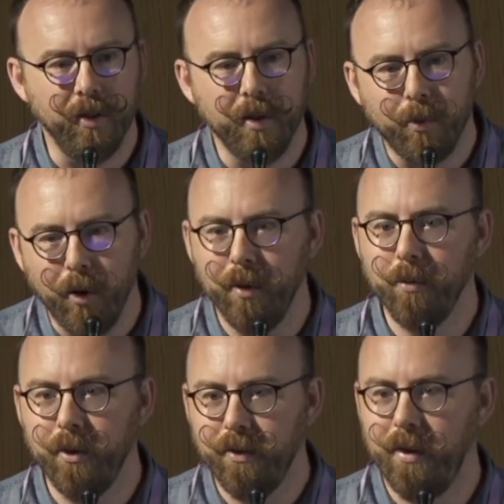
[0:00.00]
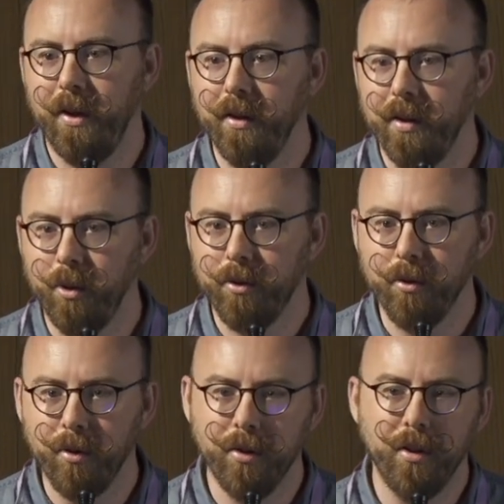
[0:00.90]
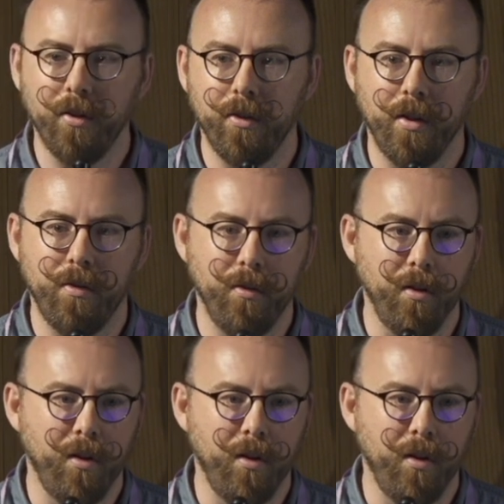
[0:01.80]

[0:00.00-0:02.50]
And the problem with studying the motor cortex that,